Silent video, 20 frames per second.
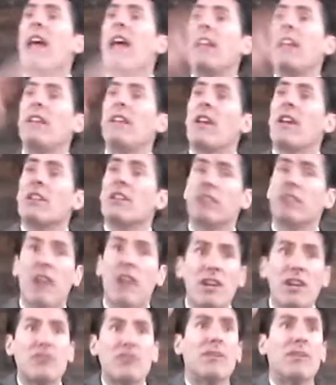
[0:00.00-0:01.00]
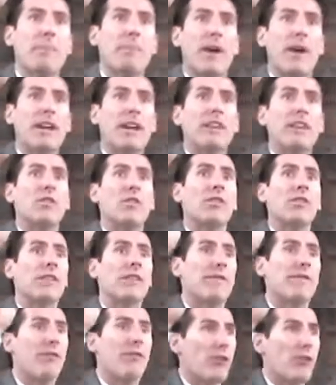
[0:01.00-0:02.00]
And luxury bucket, or
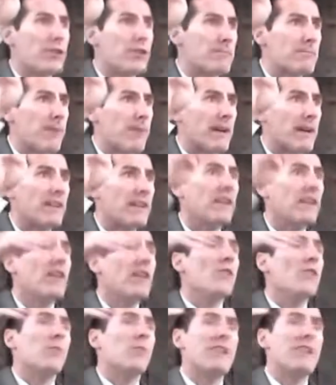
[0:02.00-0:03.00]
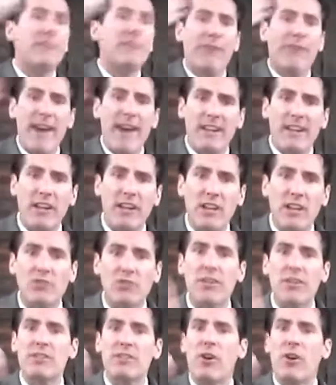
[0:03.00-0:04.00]
the fourth bucket, we define
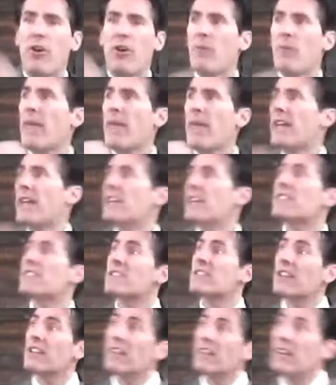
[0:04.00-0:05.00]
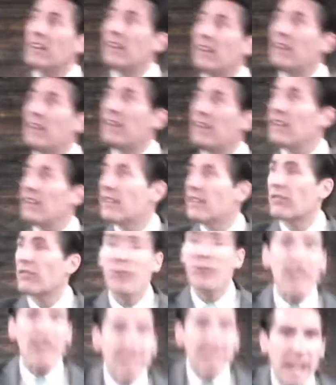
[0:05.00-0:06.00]
luxury as a home that is
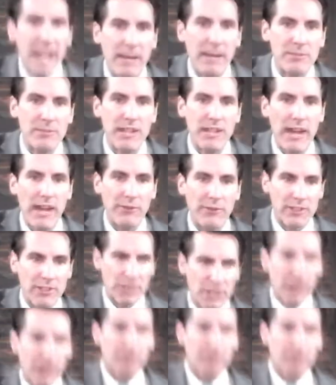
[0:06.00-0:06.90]
three times the average sale